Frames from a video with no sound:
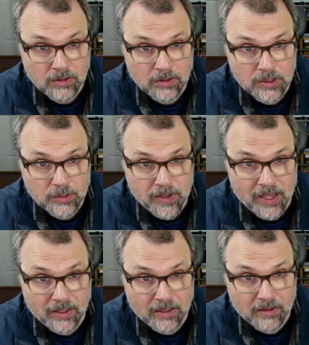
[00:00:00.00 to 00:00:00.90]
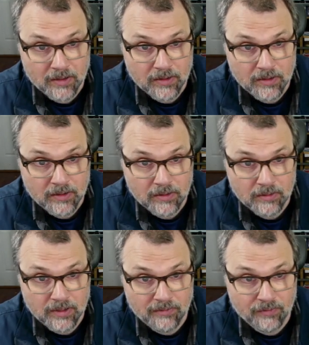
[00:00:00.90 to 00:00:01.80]
the span,
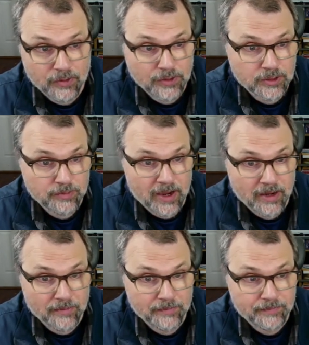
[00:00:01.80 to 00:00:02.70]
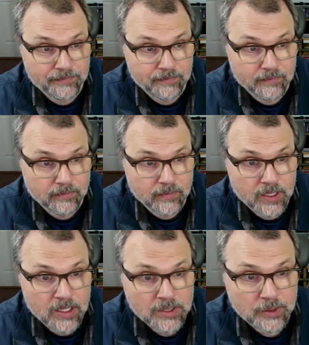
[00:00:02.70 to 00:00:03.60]
that first span.
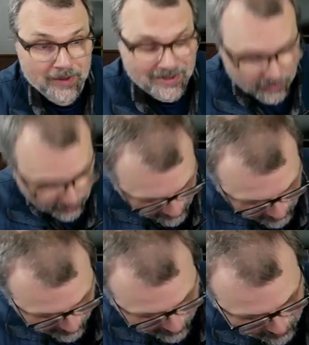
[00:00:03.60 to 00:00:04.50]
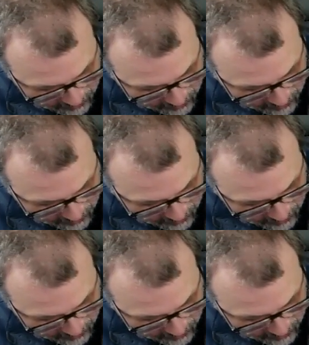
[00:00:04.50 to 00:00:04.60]
So by the theorem on